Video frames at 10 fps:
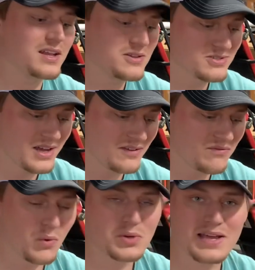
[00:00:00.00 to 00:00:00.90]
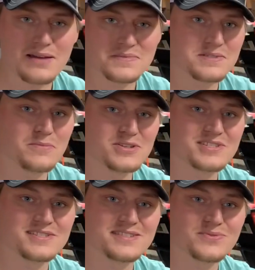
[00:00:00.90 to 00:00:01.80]
It was like 4 times as much
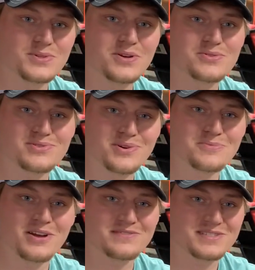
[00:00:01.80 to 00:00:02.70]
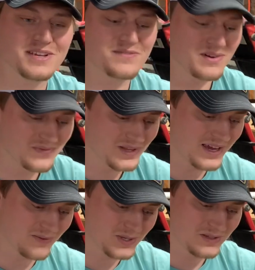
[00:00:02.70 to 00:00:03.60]
as this one though, so I'm gonna have to save up for
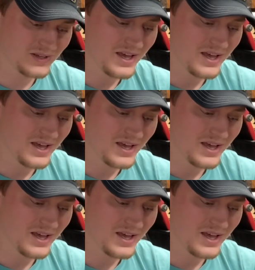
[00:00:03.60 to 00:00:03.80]
that one.